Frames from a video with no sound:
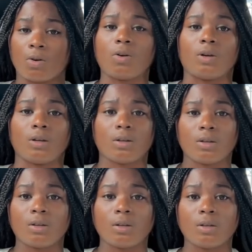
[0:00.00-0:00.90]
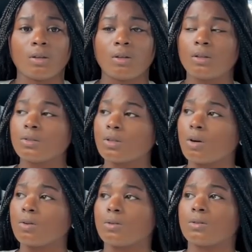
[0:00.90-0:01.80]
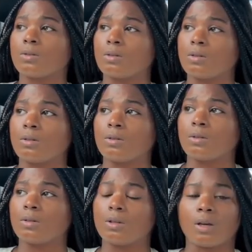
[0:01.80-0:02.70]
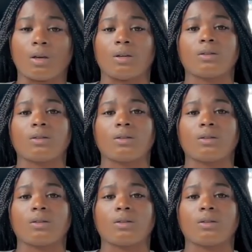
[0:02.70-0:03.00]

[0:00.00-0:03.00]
know it. So, yeah.